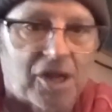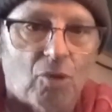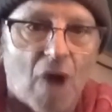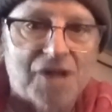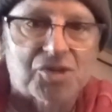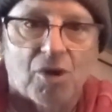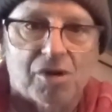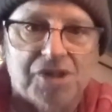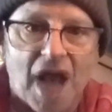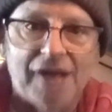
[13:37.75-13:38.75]
I could watch
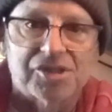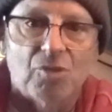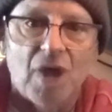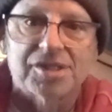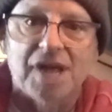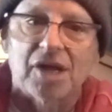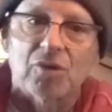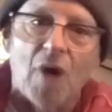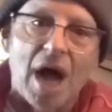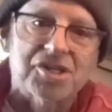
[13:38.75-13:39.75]
where his eyes went. I
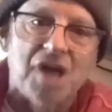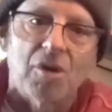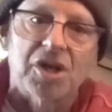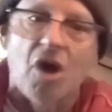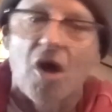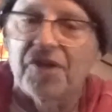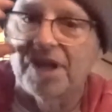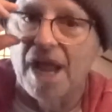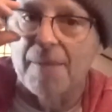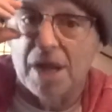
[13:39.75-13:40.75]
could watch how he called
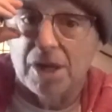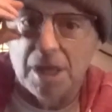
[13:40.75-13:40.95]
the game.